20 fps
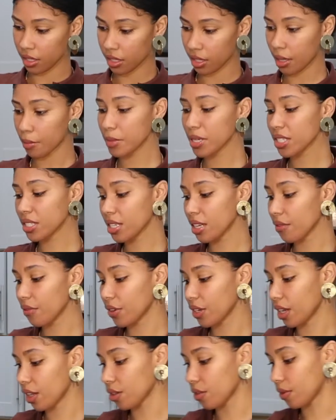Let me see if
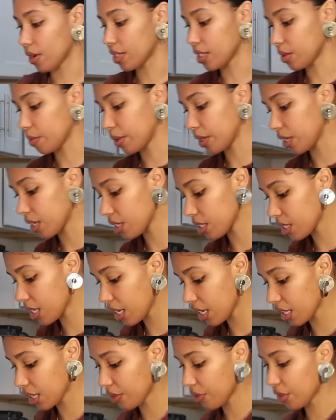another recipe, cause
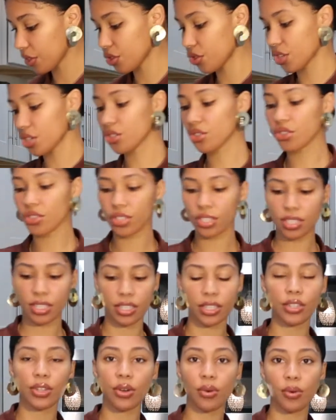like the ginger's,
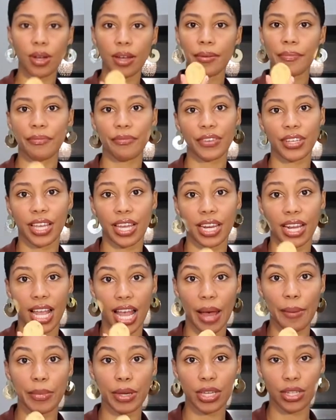you know what? Forget
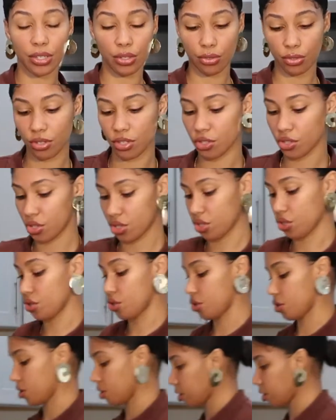it. I'm gonna use this ginger.